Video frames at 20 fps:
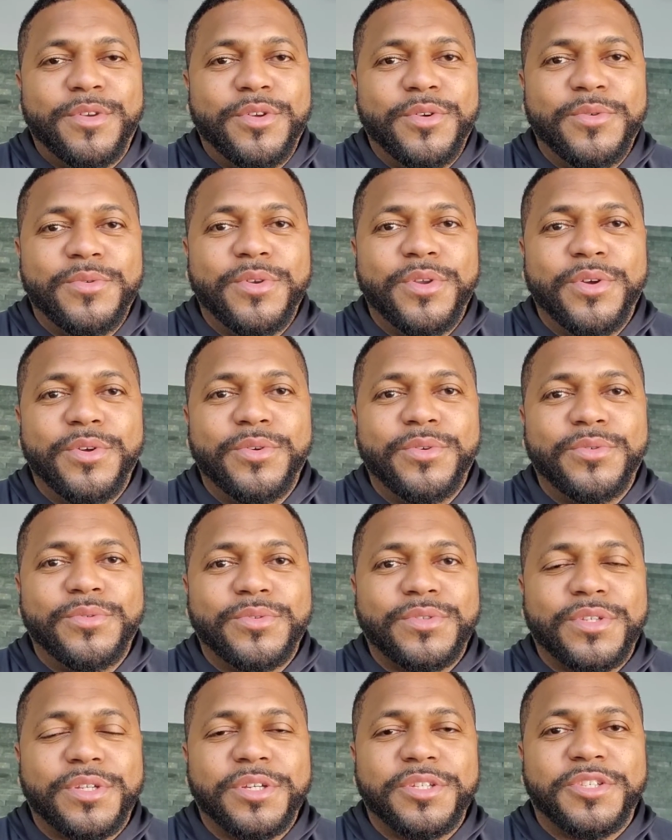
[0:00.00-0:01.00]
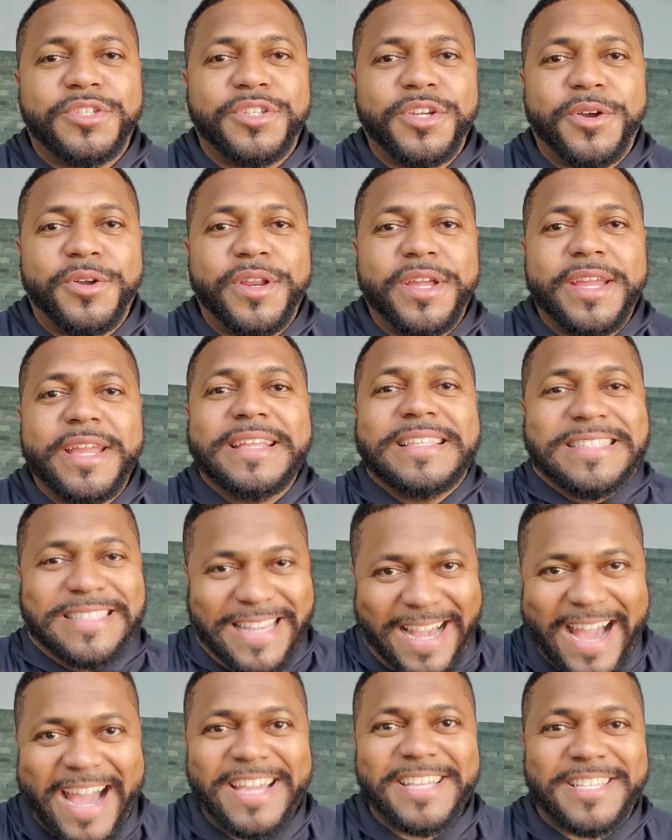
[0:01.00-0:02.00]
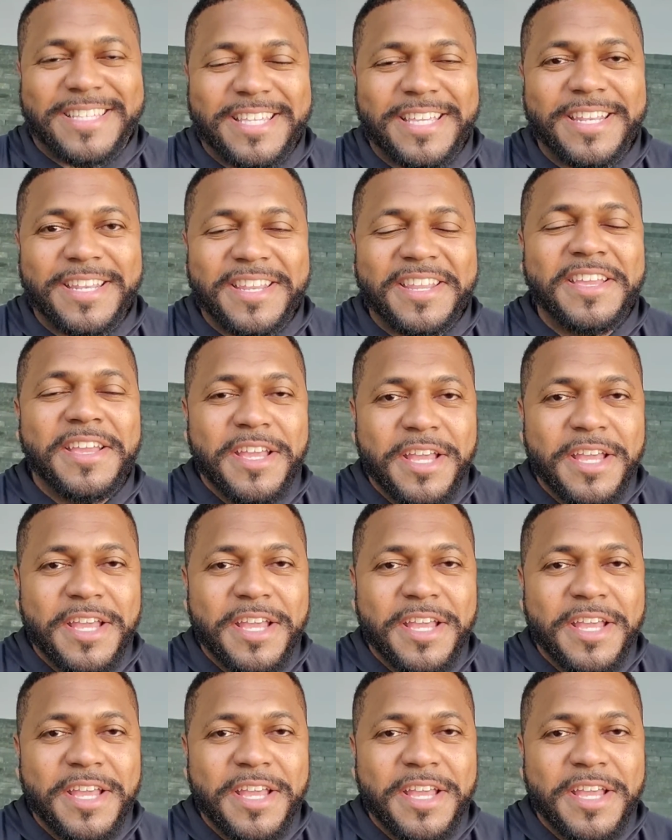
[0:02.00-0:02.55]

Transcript: new news concerning Tyson,